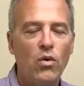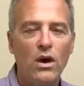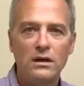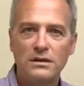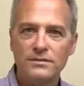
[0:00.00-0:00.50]

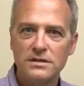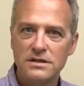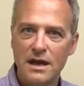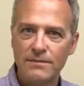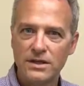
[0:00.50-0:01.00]
Welcome to
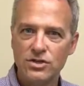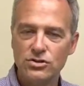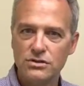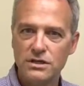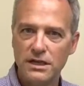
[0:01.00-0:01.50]
Topic
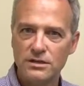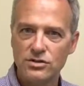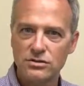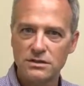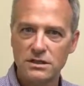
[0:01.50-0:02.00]
Tuesday at
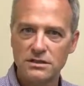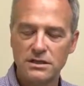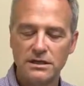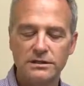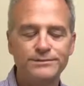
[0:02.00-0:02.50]
Source Health
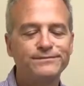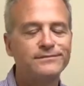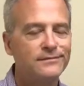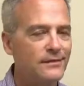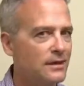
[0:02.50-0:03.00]
Center.
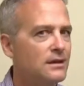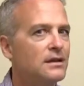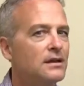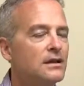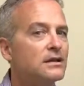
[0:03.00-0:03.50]

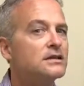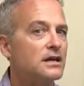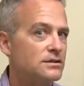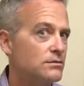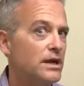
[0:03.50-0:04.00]

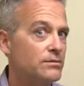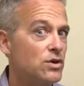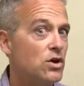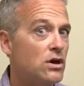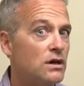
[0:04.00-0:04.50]
Dr. Mike
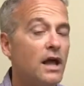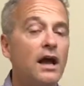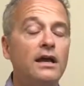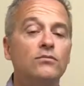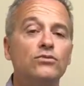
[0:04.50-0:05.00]
McCall.
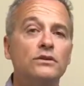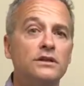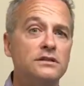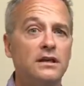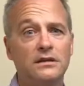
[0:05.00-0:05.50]
I am
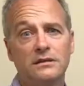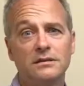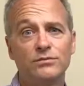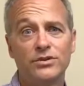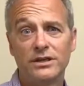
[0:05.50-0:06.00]
really excited
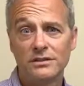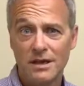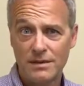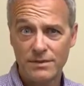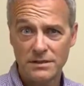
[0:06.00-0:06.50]
to bring a
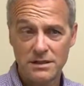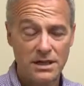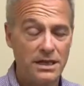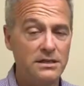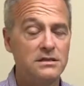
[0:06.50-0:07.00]
topic
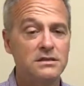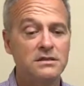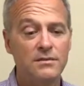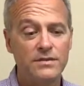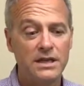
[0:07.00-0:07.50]
today. This is
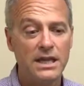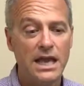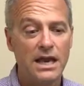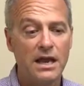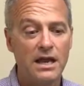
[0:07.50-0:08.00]
something
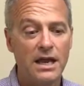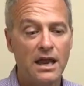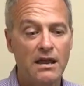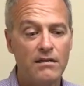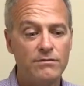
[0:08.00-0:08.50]
that I
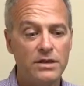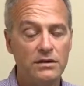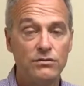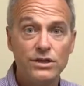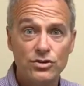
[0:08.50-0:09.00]
have
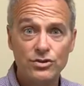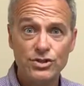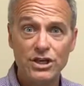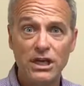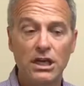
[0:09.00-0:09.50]
been
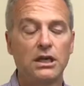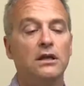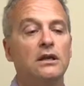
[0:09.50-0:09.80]
researching